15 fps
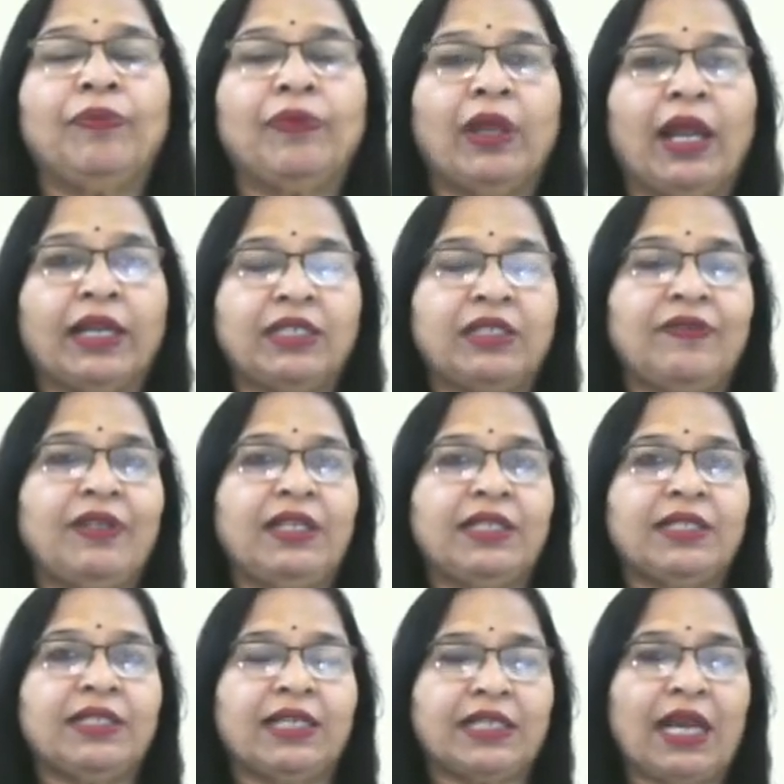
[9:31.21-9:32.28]
activities
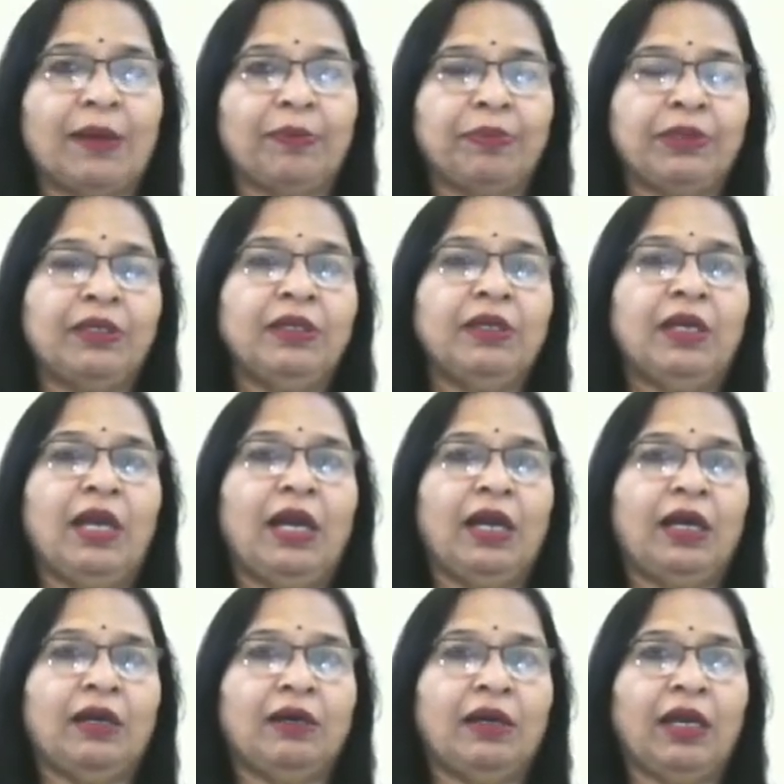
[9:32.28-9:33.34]
that happen
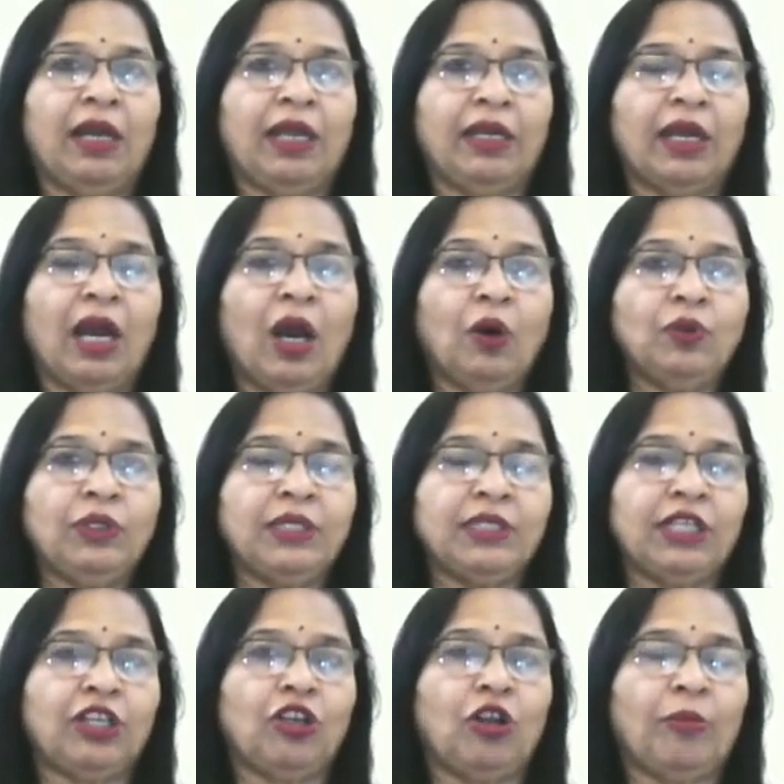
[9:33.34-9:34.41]
and how these
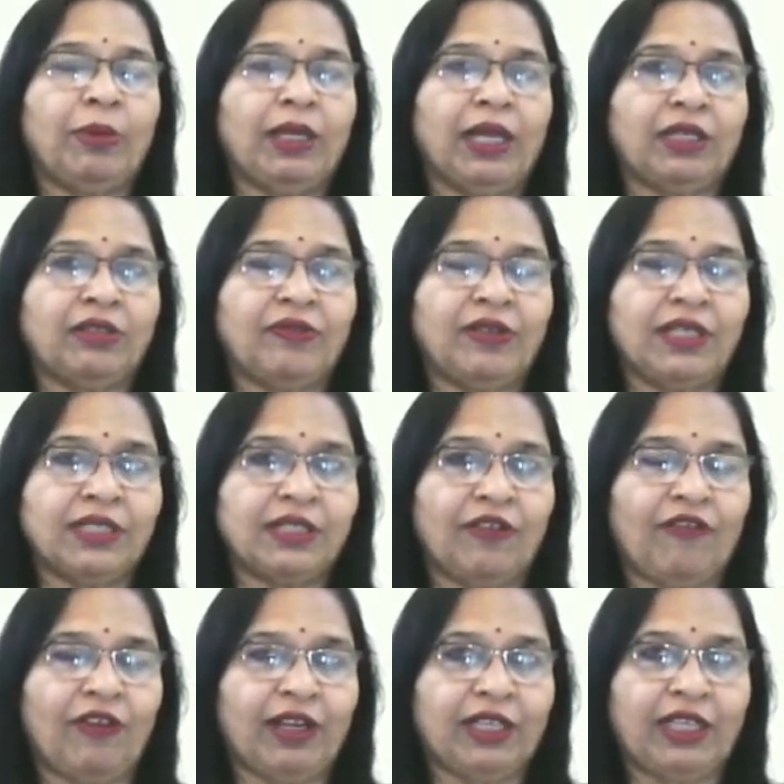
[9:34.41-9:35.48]
economic activities
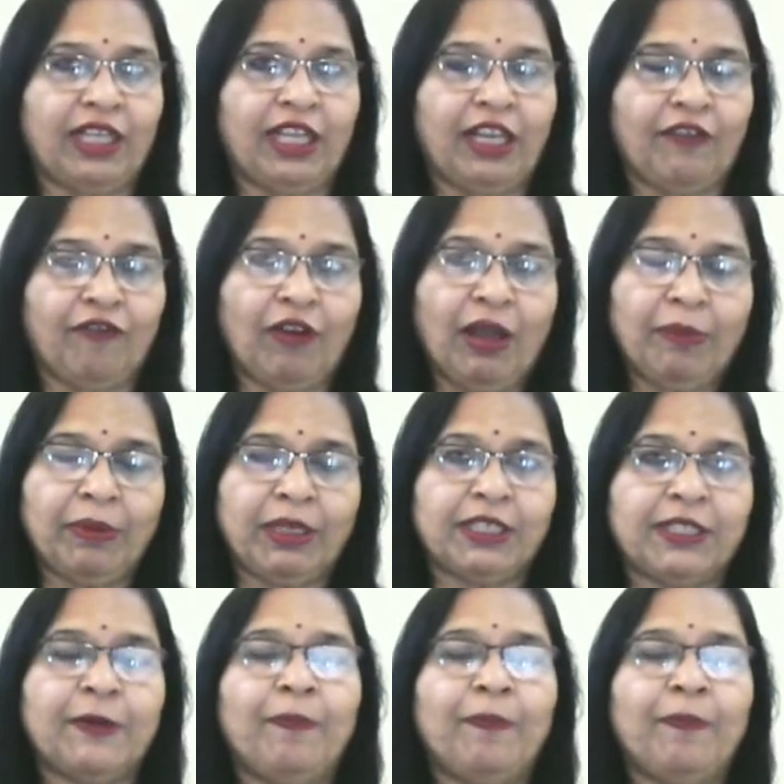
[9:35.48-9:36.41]
affect the environment.